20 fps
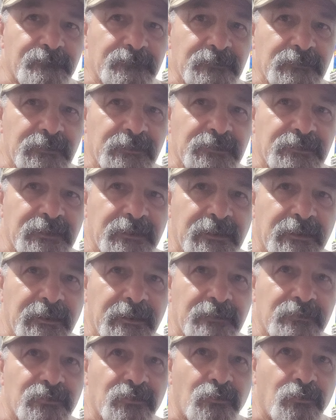At least the
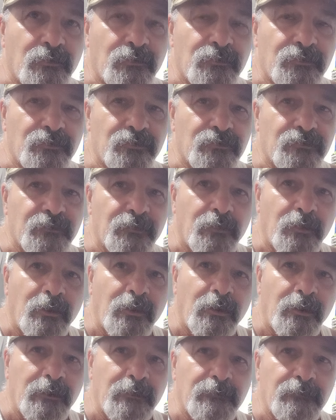cars are going useful.
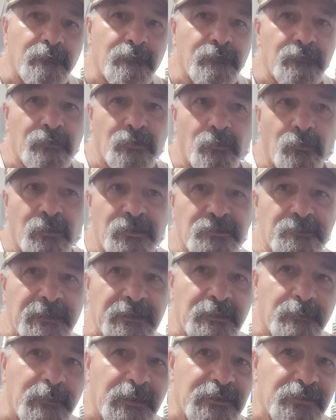Or you don't want to
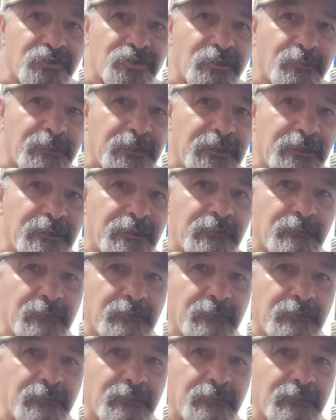spend the money shipping and